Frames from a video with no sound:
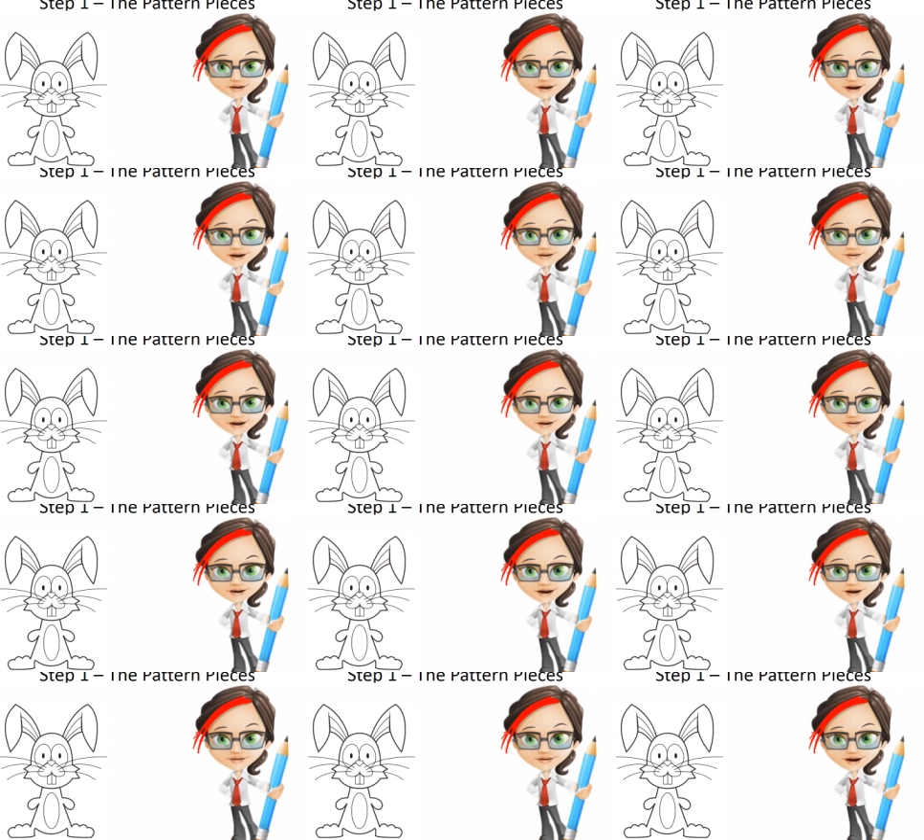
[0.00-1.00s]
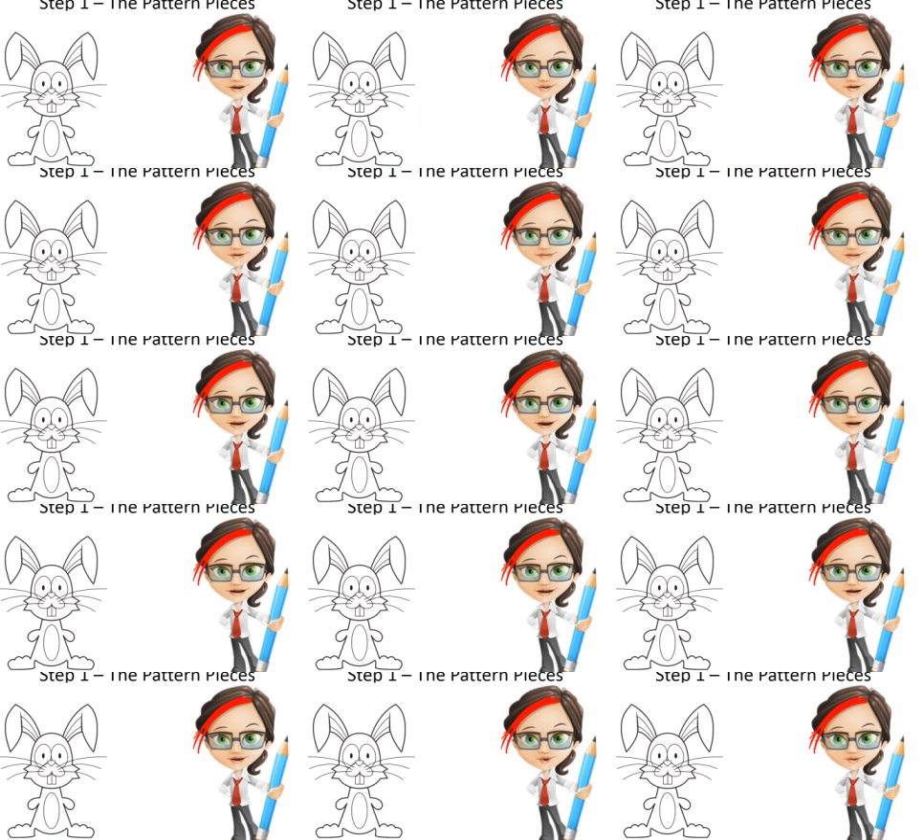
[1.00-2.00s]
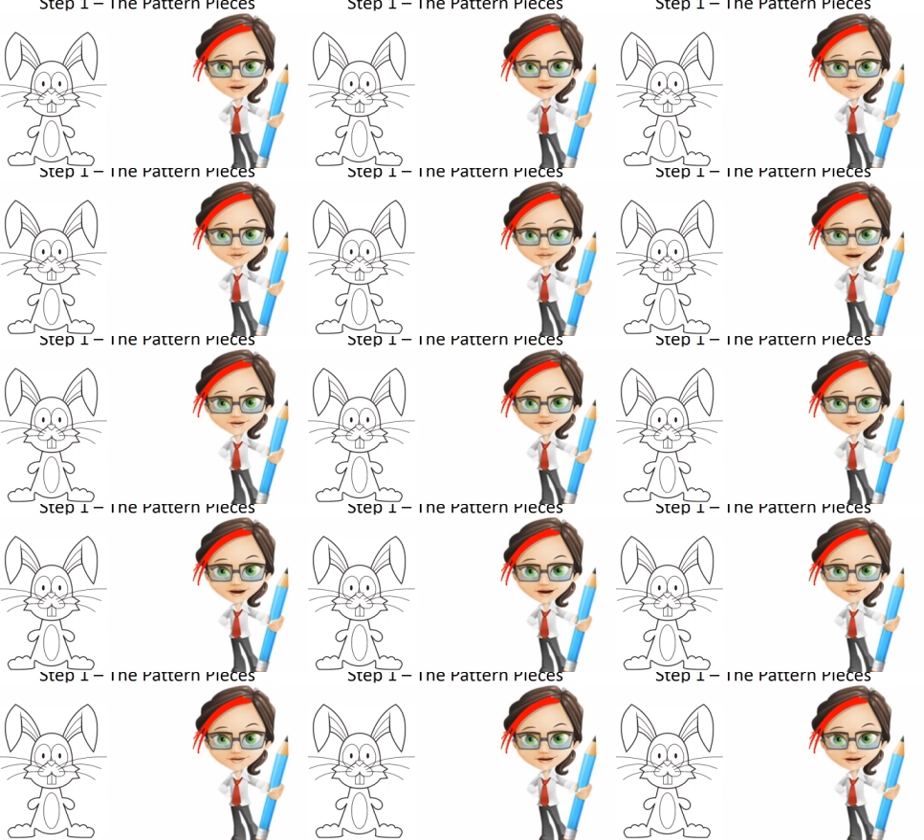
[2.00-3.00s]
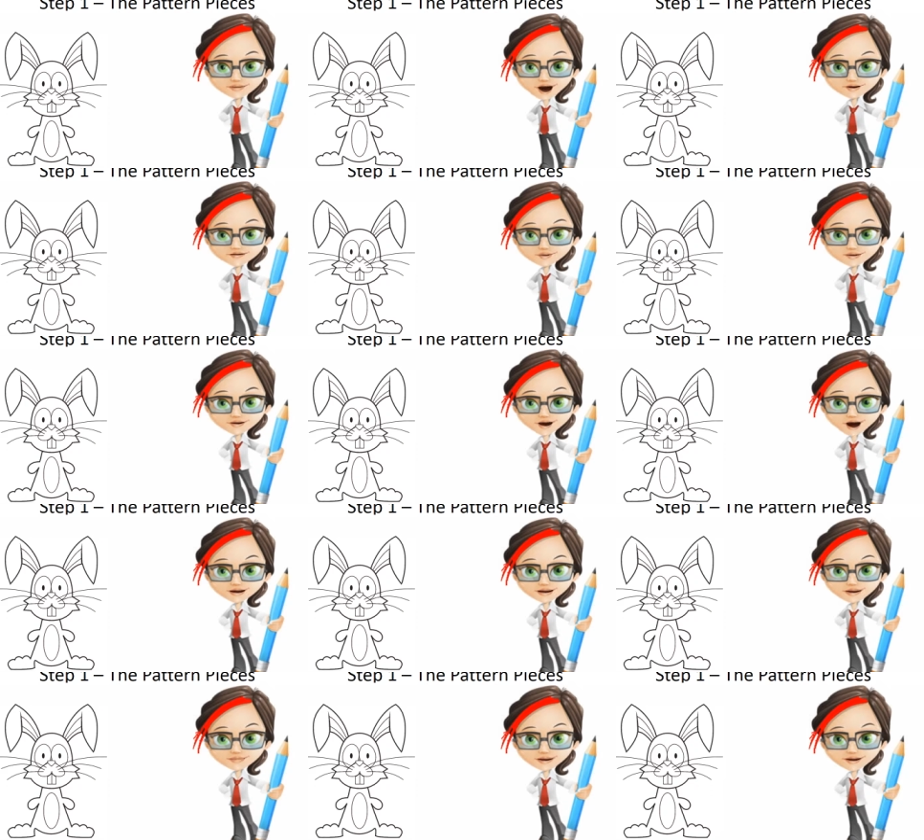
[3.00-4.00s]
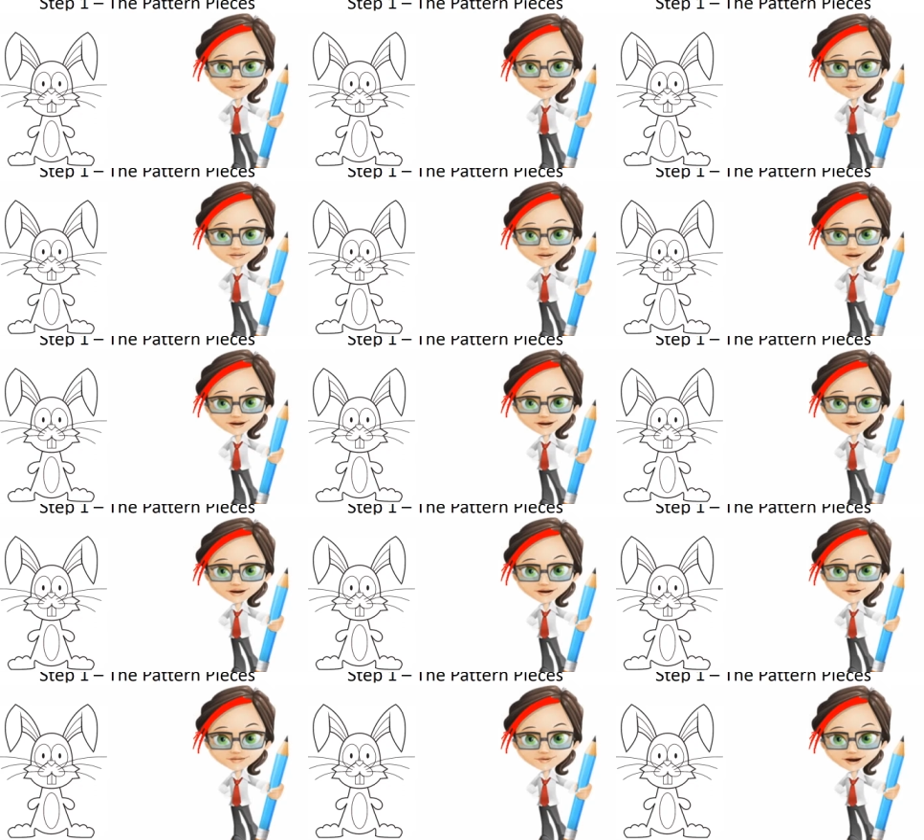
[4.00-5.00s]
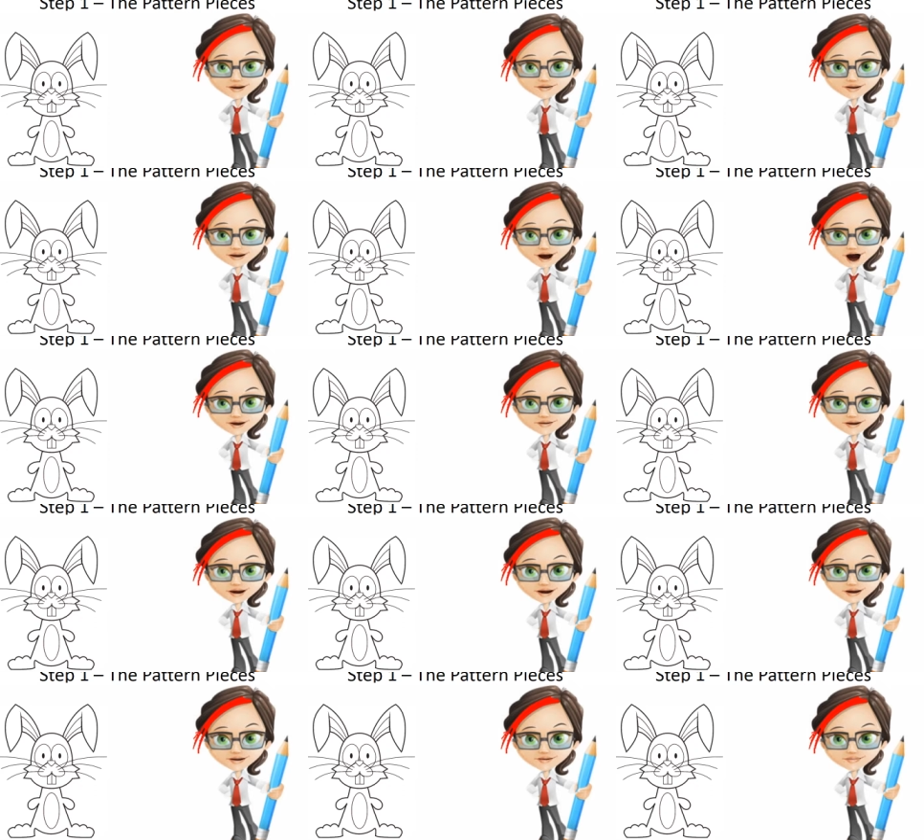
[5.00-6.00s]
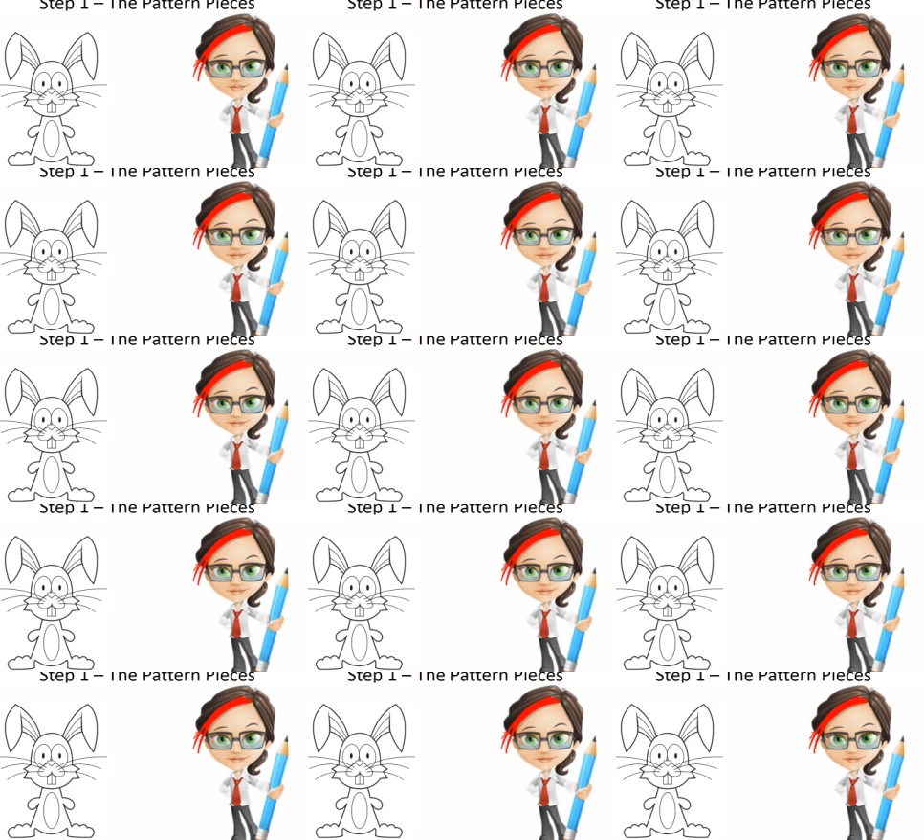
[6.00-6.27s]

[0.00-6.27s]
Iron the 3 fabric pieces so there are no creases or wrinkles in them, and place to one side.